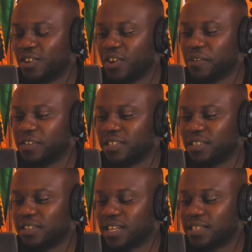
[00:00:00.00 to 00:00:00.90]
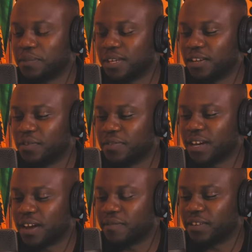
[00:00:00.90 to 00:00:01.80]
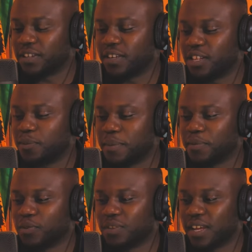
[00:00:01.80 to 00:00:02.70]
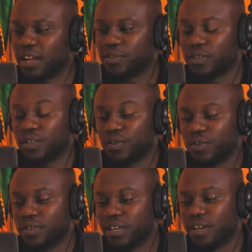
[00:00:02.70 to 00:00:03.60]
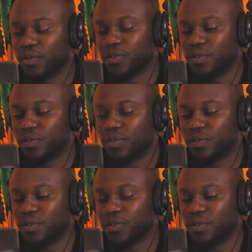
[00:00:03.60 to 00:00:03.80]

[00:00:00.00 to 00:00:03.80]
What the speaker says: you know, if she's just speaking off the cuff, she needs people to tell her to say, no,